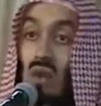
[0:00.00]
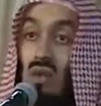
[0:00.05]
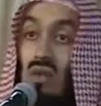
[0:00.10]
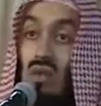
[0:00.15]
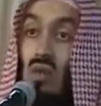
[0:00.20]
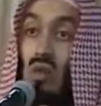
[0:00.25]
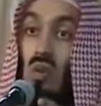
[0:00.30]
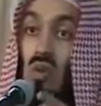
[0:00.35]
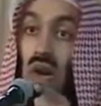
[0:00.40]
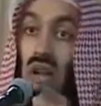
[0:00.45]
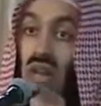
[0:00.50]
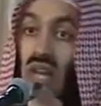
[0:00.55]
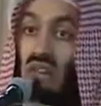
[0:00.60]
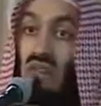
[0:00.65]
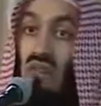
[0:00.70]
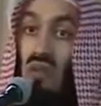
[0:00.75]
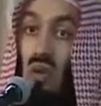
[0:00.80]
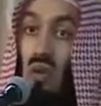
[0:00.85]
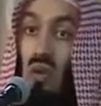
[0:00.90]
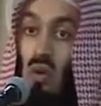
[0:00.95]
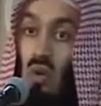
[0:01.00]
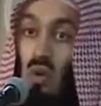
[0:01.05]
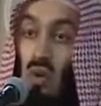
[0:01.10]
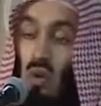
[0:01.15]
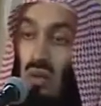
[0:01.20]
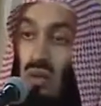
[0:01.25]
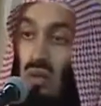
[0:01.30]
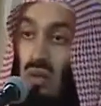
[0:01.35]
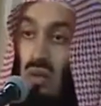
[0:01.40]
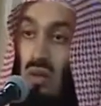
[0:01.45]
those who work for
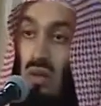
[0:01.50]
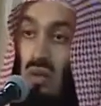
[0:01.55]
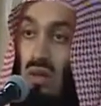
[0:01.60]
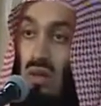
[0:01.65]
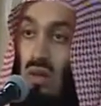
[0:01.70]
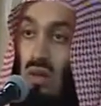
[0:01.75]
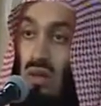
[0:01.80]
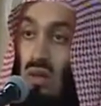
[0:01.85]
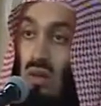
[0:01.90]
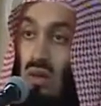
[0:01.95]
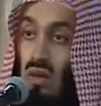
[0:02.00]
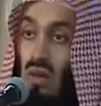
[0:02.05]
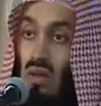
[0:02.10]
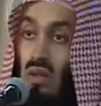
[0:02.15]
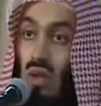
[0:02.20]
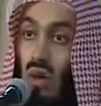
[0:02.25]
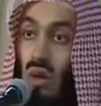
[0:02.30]
you, or